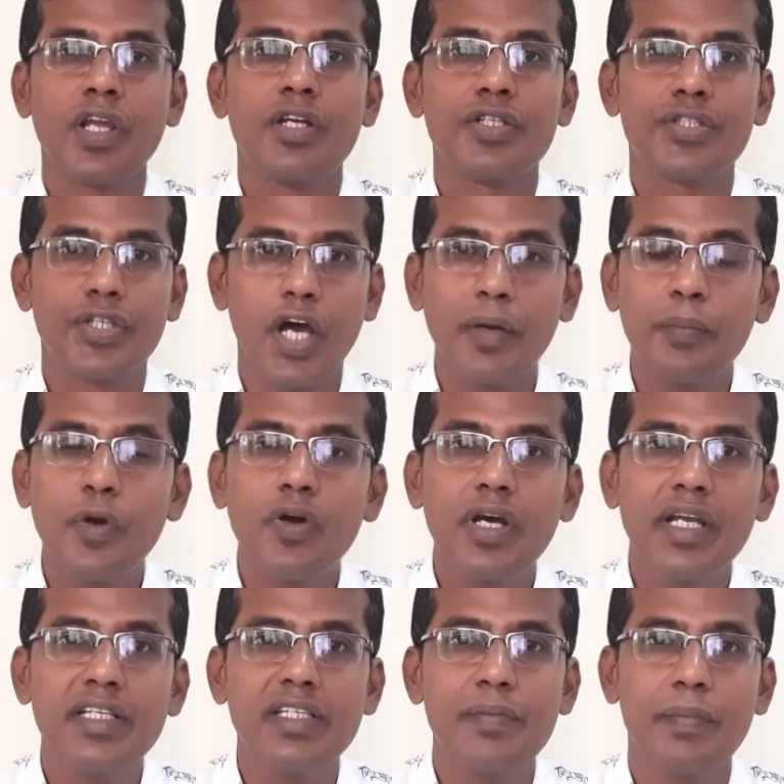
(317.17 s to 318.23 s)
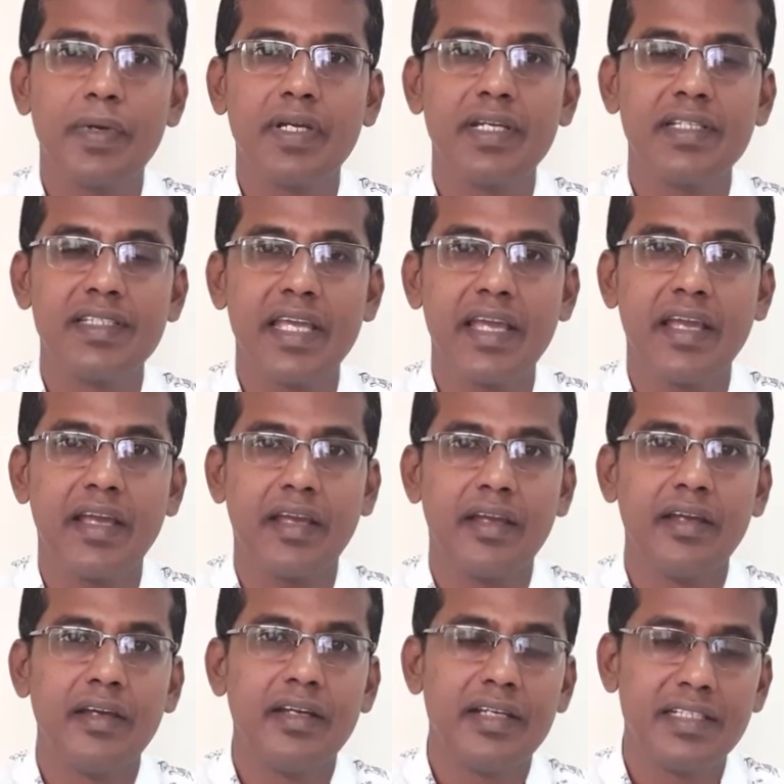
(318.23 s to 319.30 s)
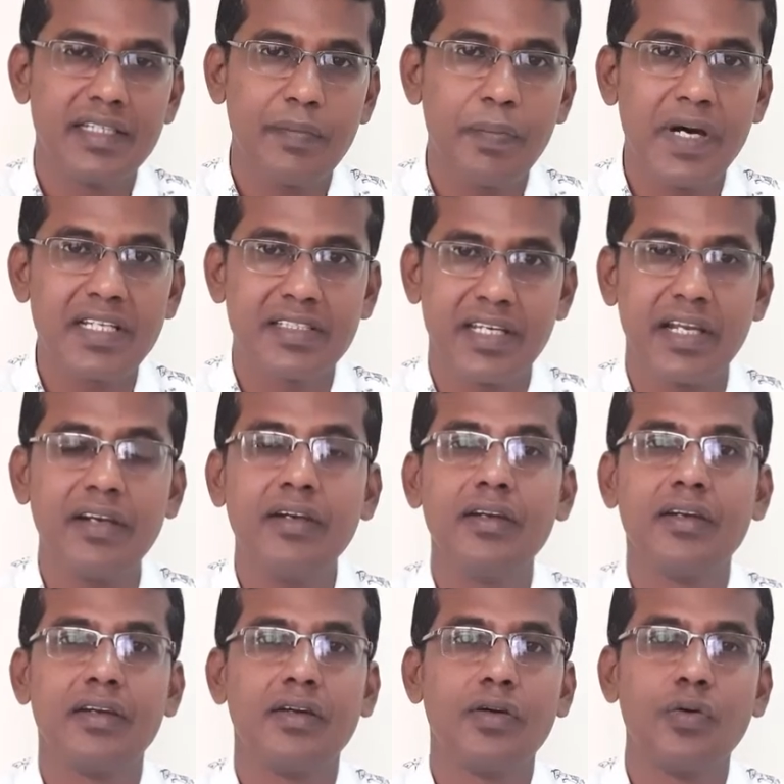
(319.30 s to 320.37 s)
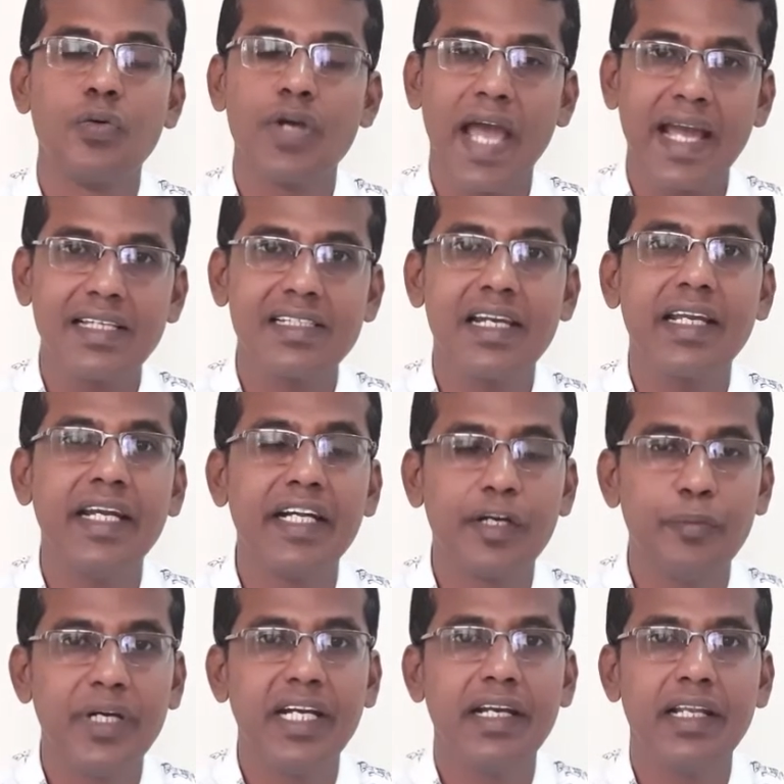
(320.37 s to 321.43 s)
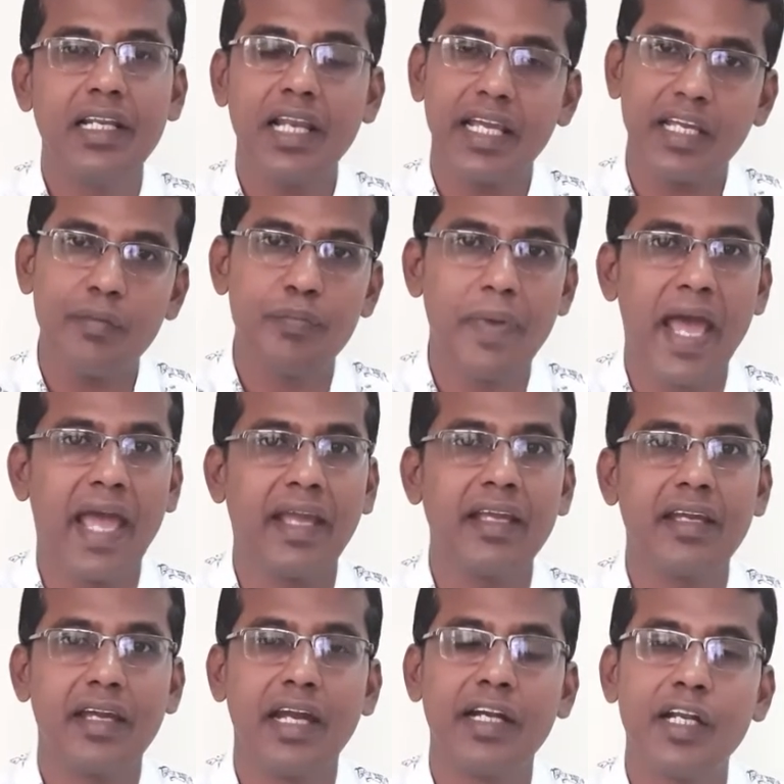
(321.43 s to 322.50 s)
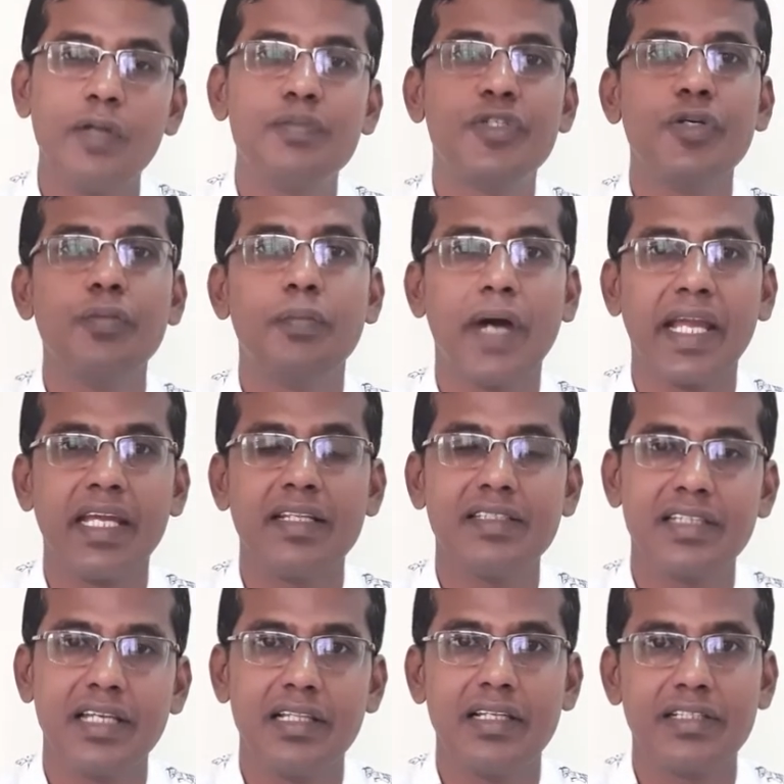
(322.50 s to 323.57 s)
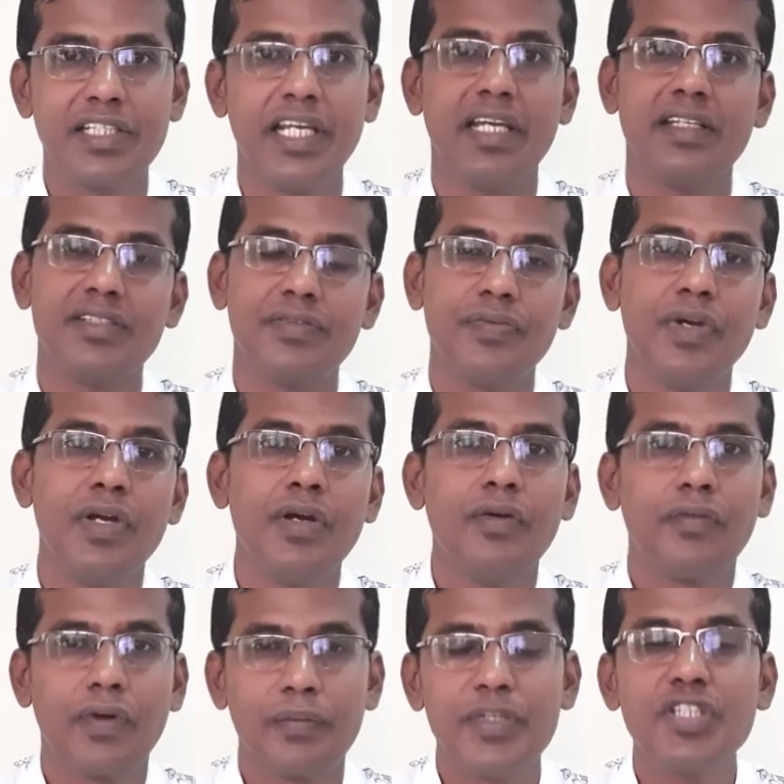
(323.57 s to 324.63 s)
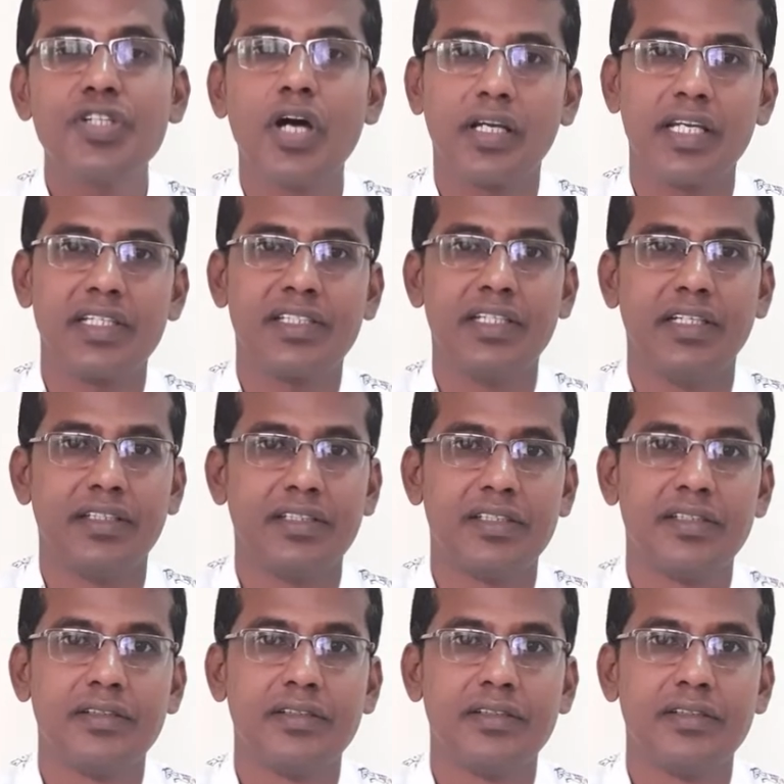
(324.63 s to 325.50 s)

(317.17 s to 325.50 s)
Stockbroker is a person who acts like intermediary, like a bank, and helps you buy and sell the shares from the stock exchange.